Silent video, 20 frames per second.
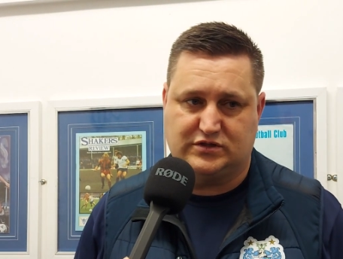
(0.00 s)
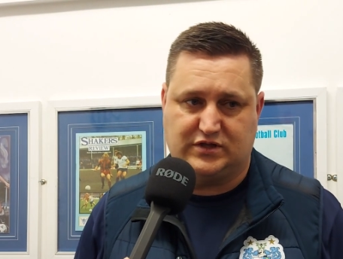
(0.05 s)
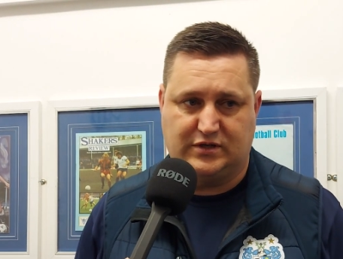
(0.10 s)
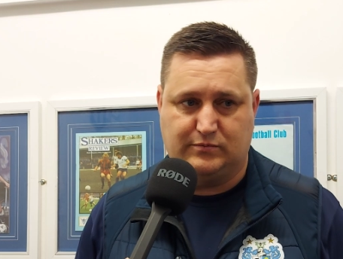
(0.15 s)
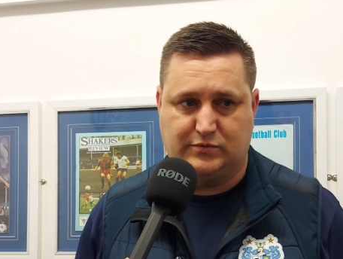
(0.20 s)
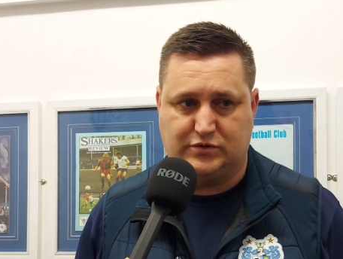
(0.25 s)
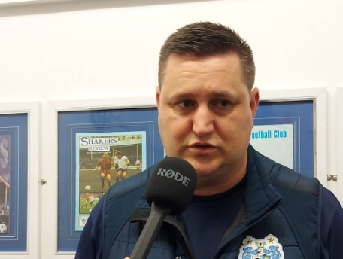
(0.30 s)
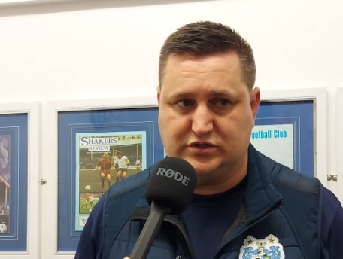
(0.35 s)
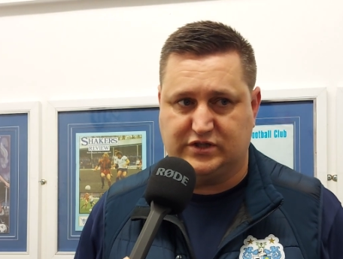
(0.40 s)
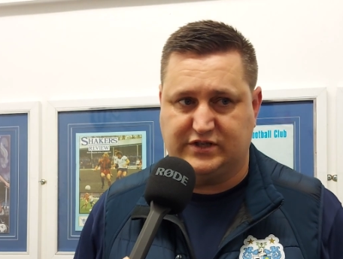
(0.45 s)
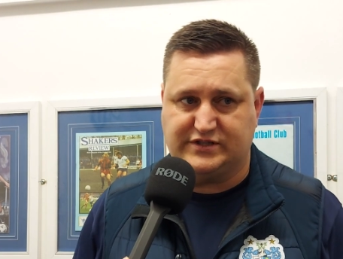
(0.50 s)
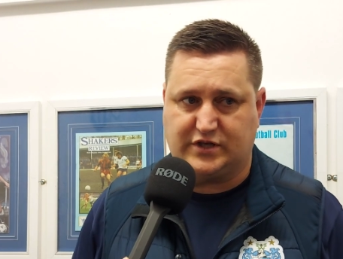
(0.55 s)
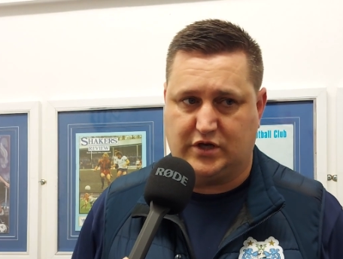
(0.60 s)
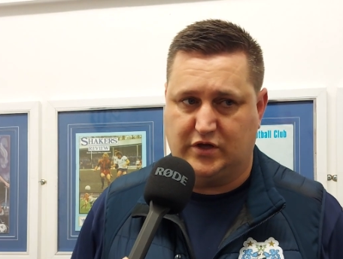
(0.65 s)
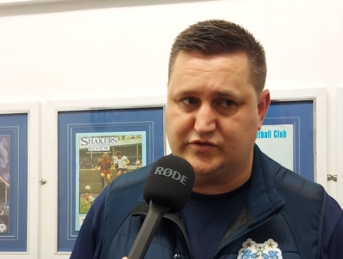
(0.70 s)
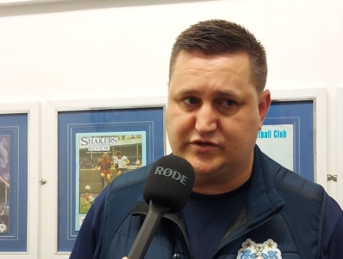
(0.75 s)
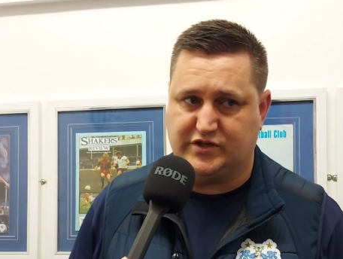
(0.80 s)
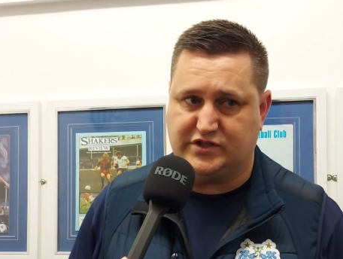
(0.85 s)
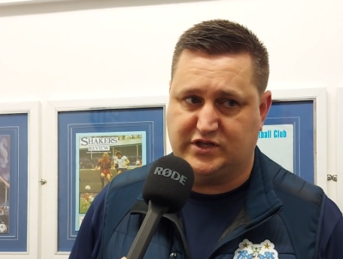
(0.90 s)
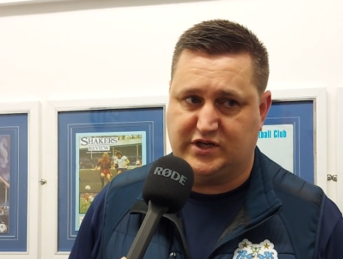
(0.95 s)
I think we just need to
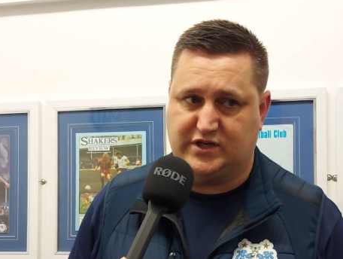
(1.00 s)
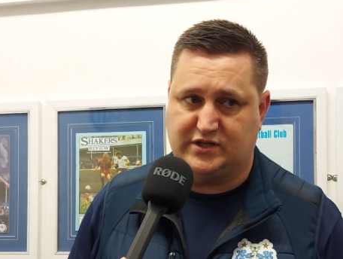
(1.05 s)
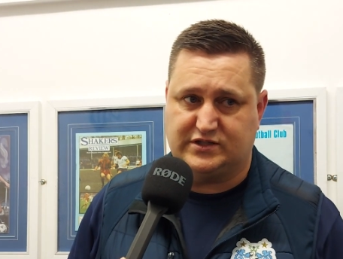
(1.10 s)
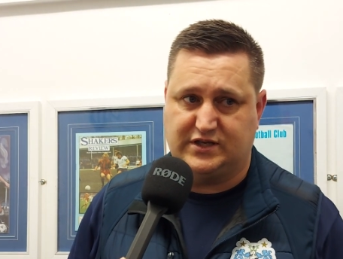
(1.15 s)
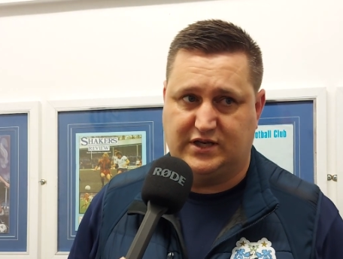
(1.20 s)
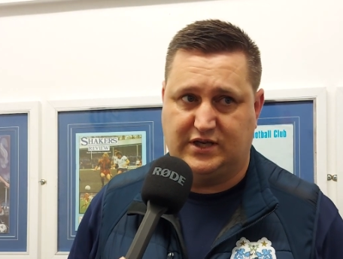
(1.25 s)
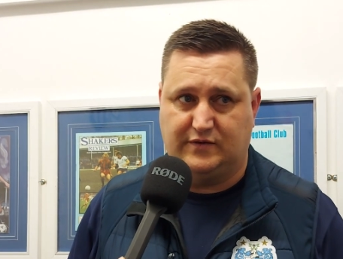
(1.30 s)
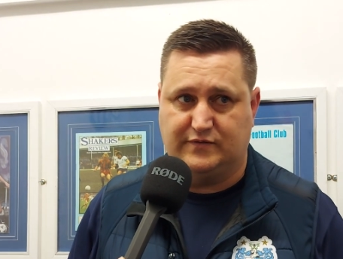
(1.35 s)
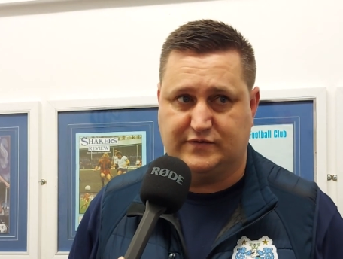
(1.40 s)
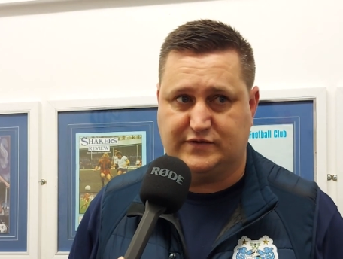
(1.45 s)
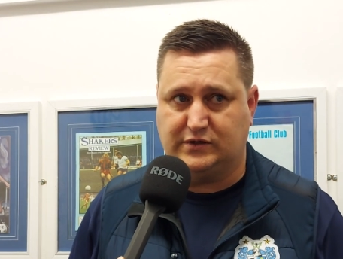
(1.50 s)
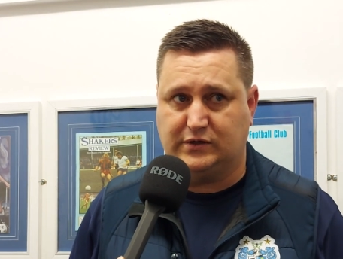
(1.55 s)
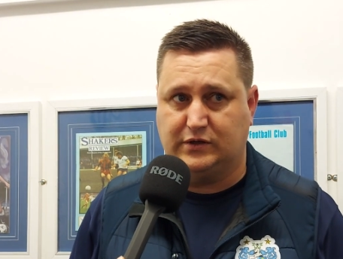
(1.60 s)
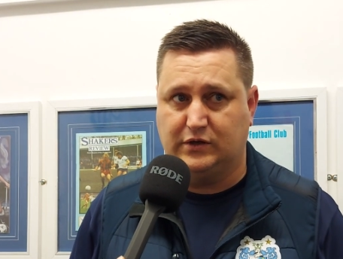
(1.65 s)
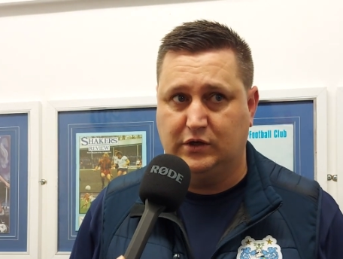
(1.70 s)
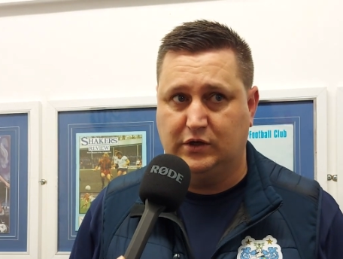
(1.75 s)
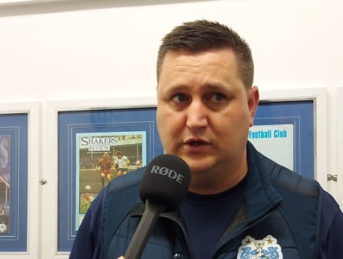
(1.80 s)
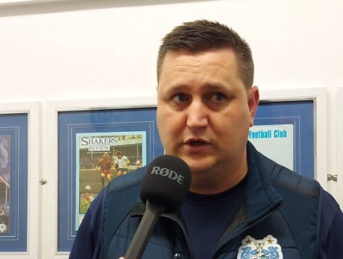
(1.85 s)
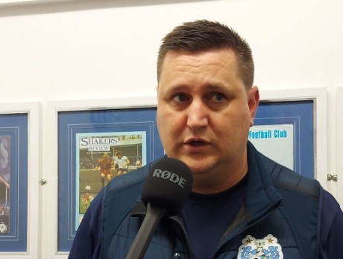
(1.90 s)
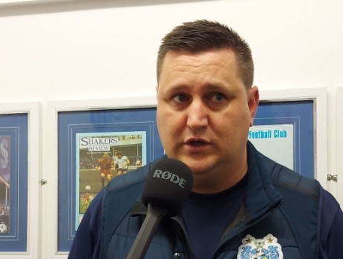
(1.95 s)
concentrate on ourselves and
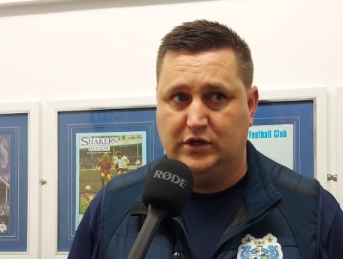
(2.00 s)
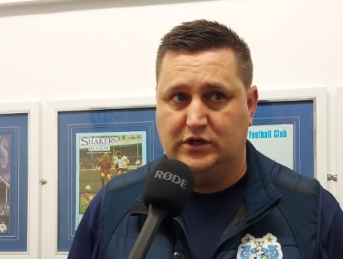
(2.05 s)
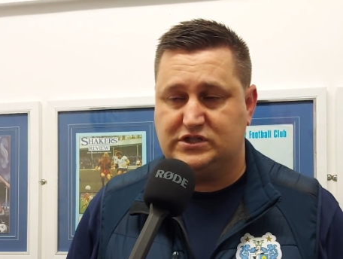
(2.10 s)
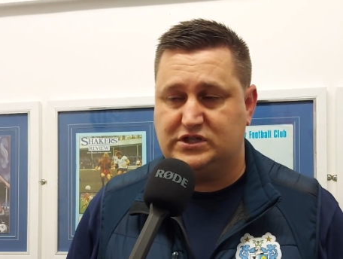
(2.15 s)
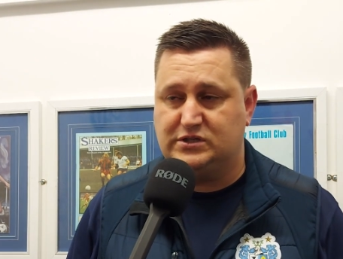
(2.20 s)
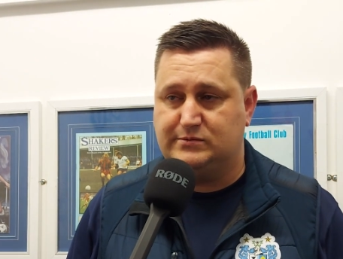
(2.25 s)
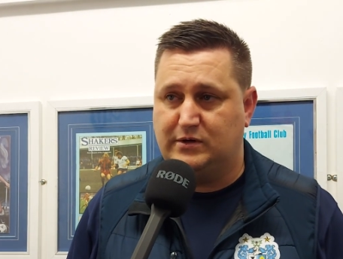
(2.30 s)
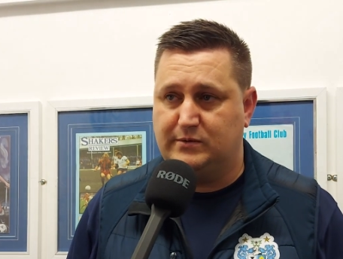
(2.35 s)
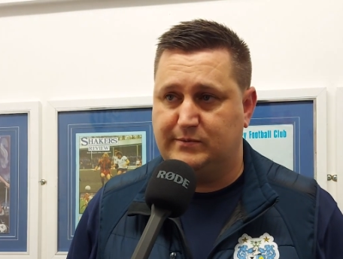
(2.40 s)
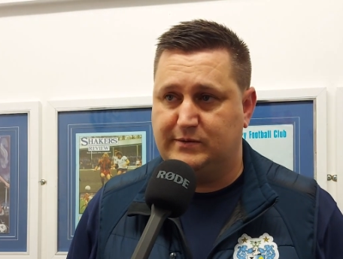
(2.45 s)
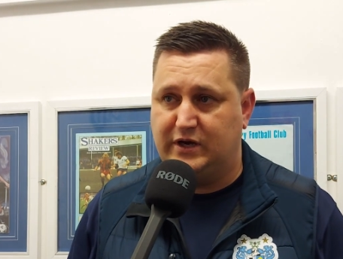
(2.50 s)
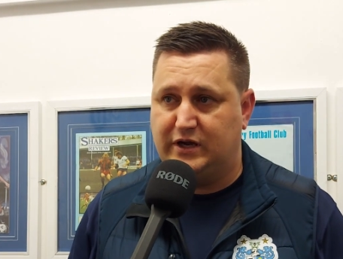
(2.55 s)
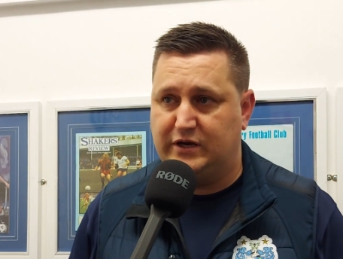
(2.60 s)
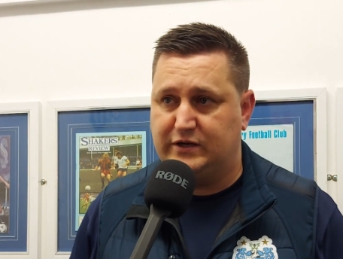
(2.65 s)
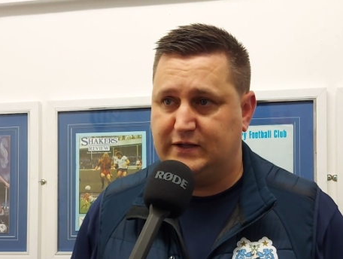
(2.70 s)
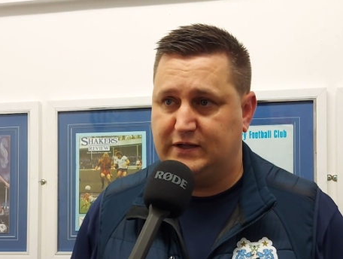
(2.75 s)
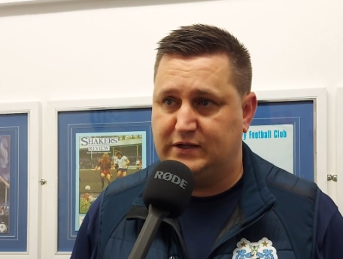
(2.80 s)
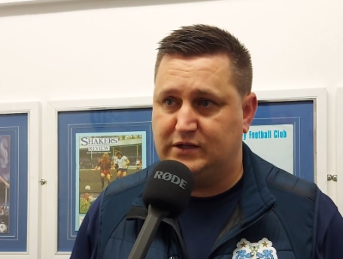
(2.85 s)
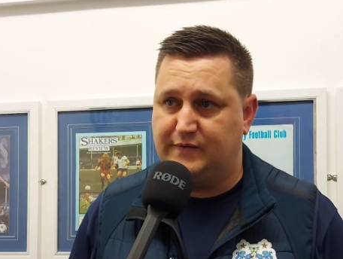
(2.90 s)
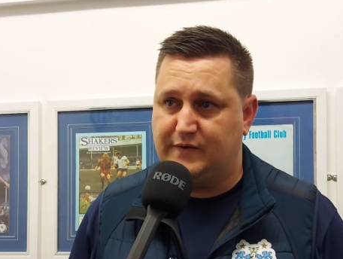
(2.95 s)
see where we are at
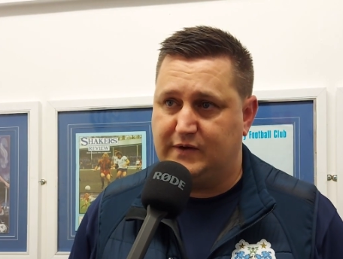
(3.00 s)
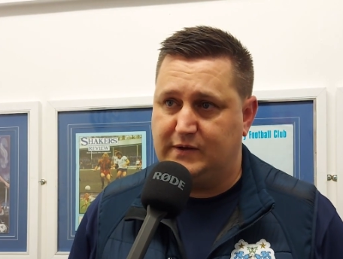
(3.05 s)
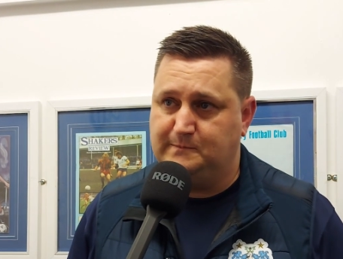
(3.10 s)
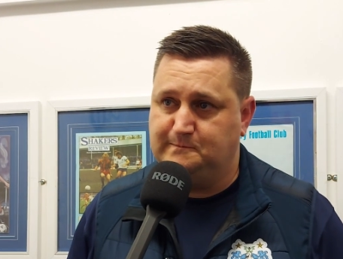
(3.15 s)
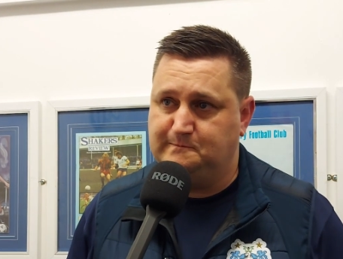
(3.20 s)
the end of it.